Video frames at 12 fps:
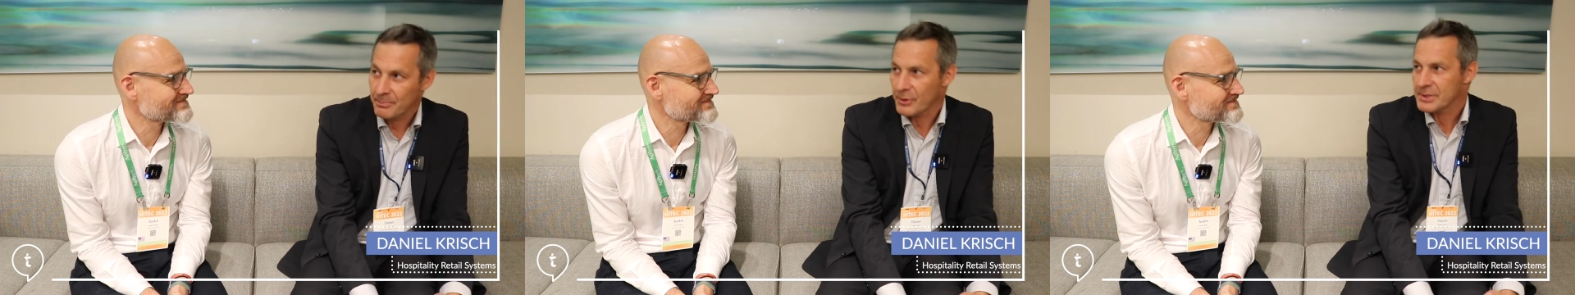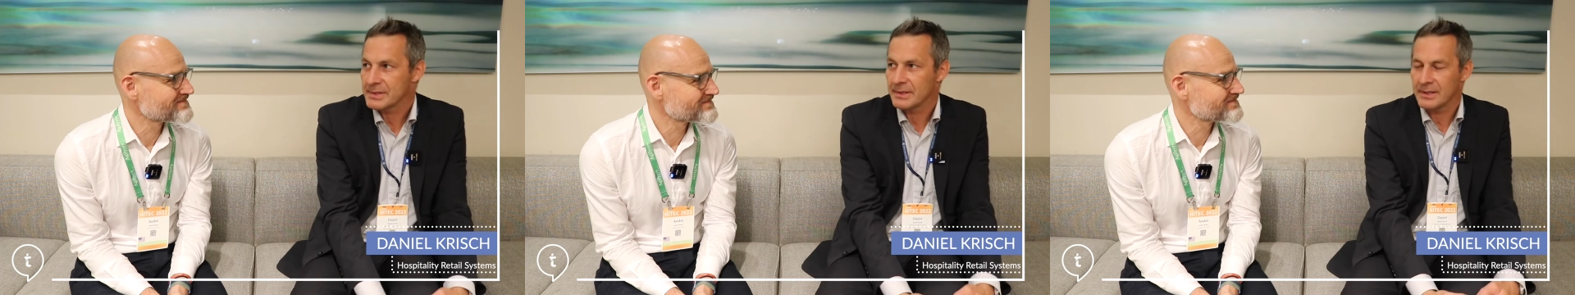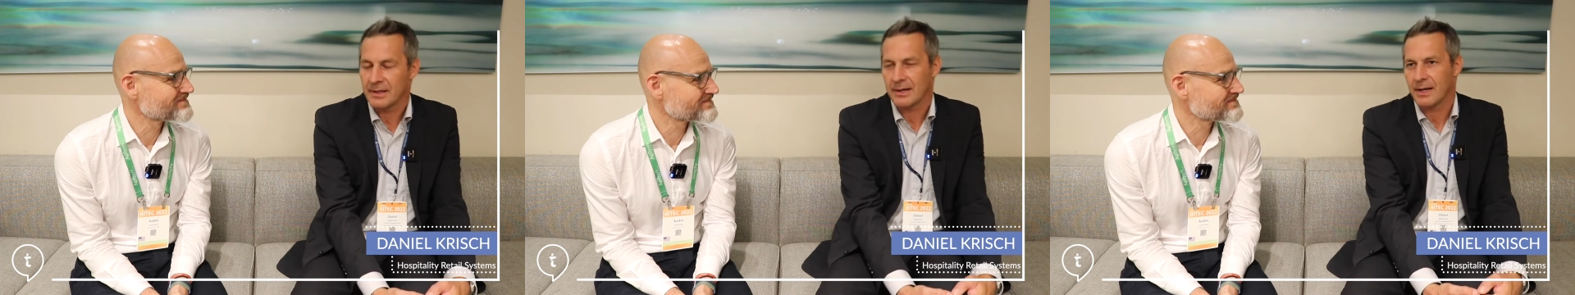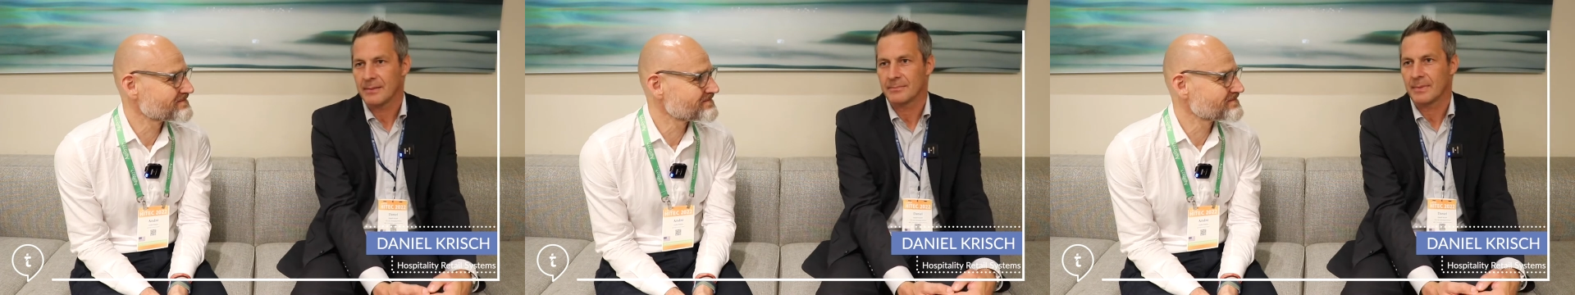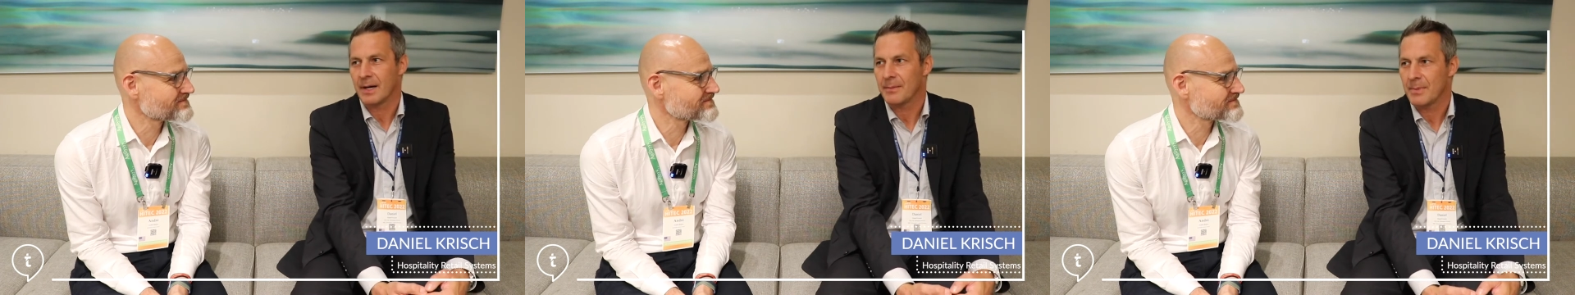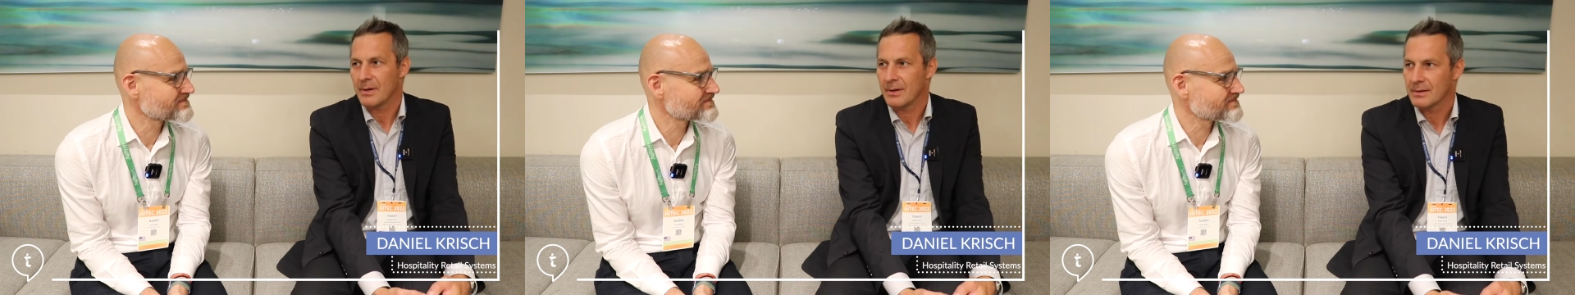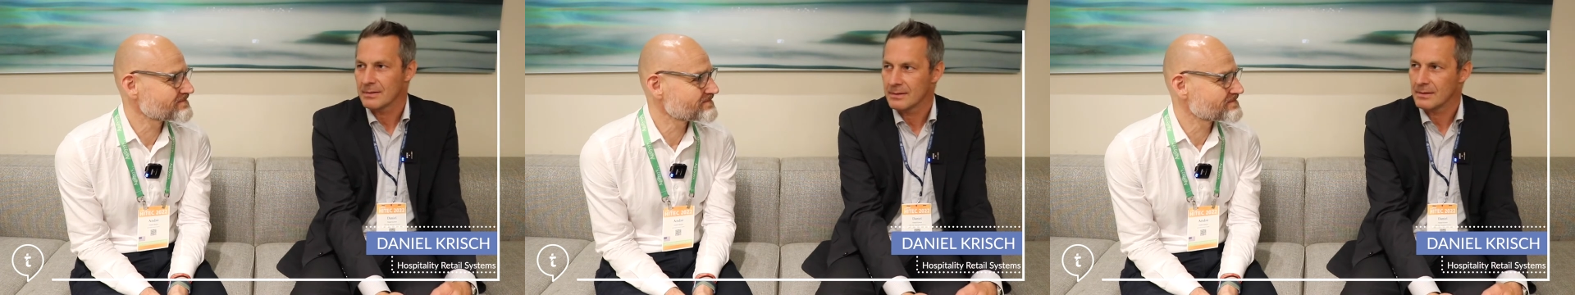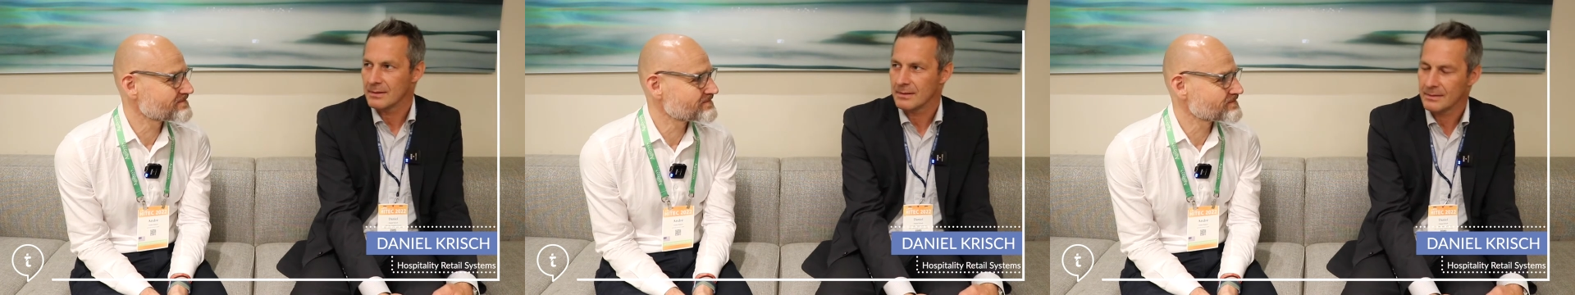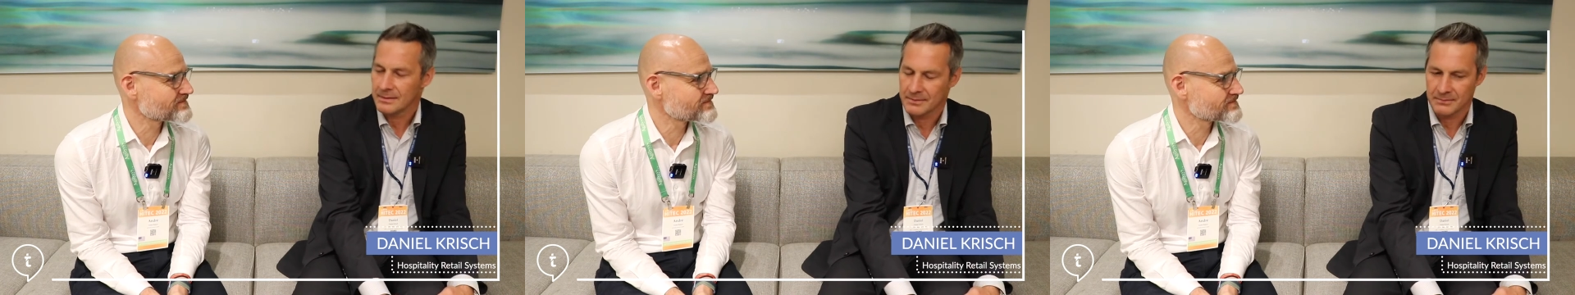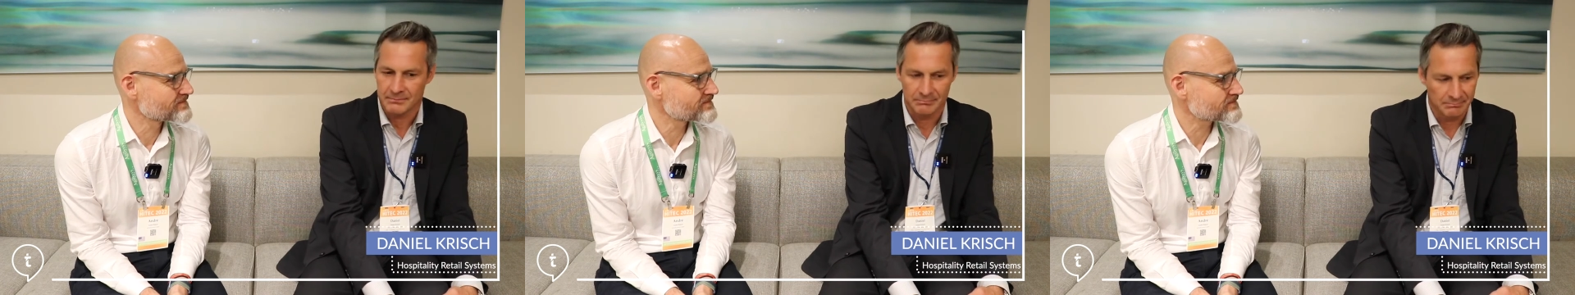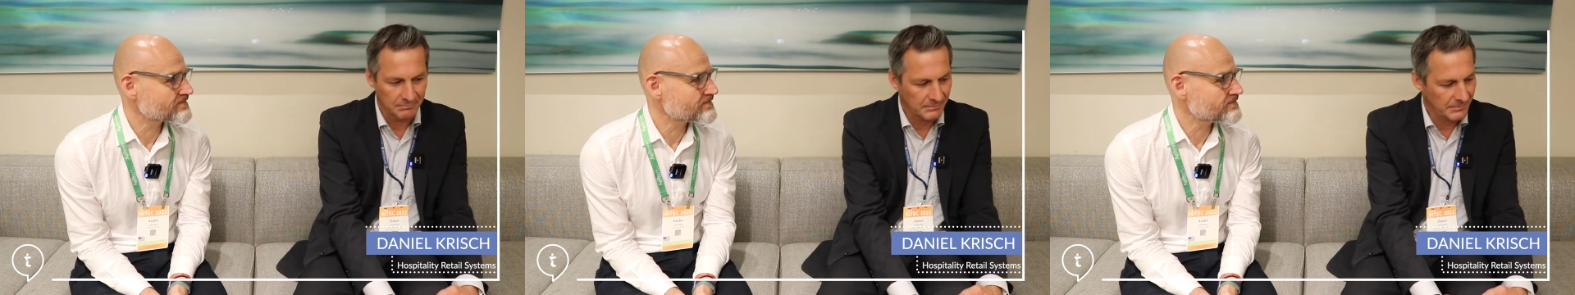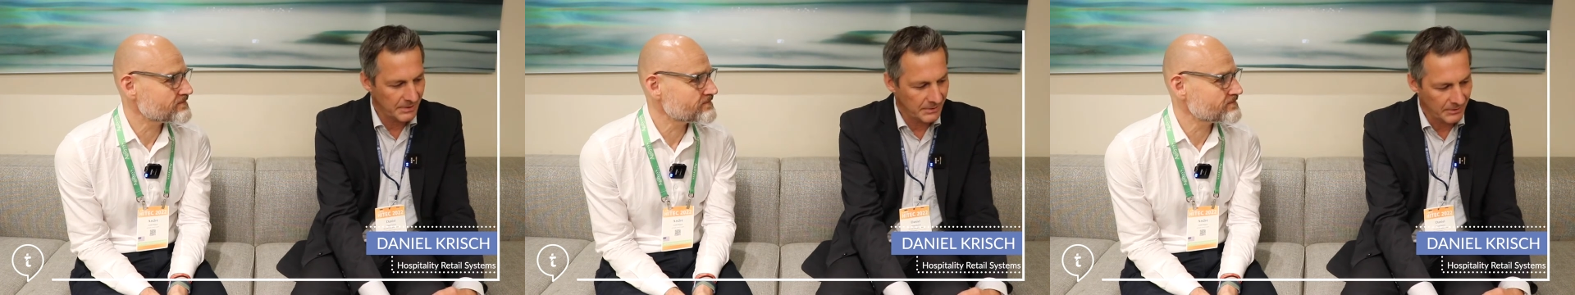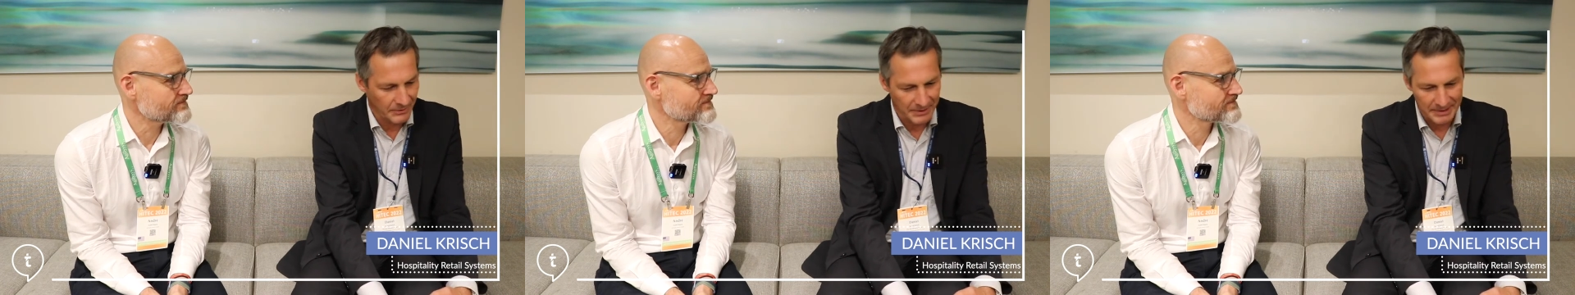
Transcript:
Speaker 1: personally, uh, I'm, I'm a uh, you know